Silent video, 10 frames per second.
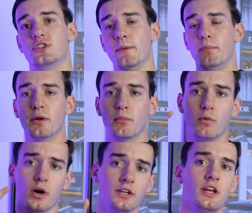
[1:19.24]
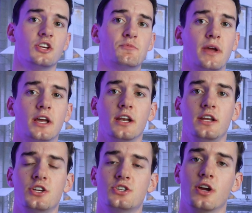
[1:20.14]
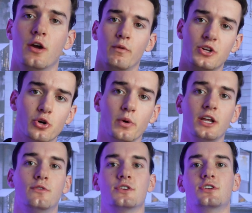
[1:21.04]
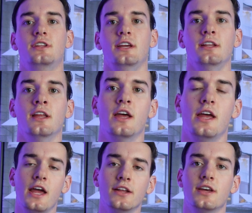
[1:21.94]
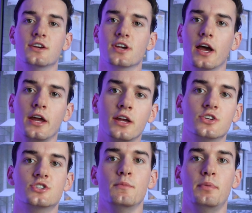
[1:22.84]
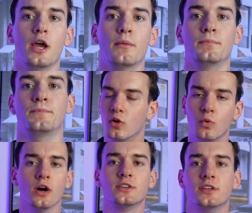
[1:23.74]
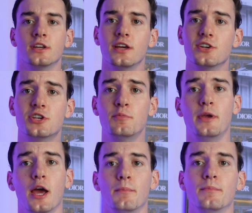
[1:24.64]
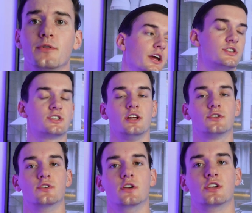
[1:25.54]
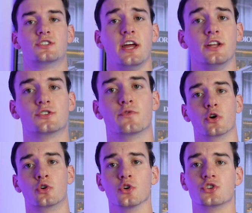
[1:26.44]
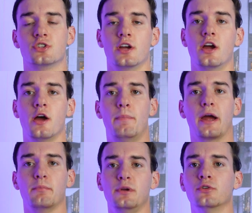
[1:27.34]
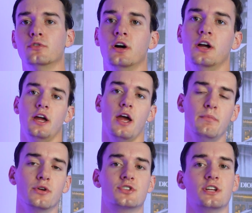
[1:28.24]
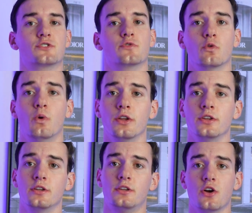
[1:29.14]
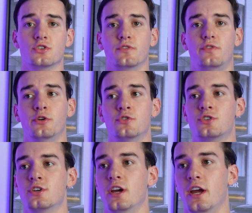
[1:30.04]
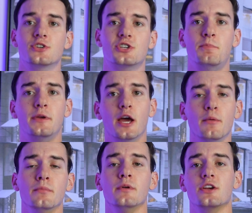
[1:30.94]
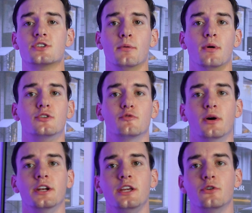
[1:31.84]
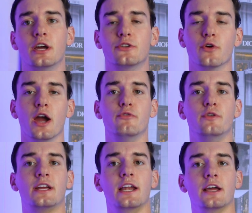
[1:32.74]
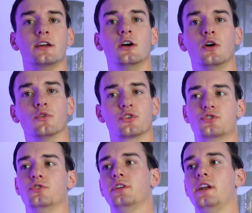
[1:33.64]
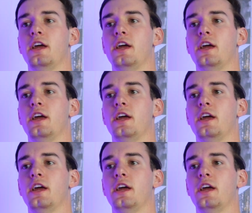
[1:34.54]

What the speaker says: step number 1 is pick a niche which you're interested in and has a high CPM. What is CPM? It stands for cost per mille, and mille stands for 1000 views. CPM is the amount of money you get for every click on a certain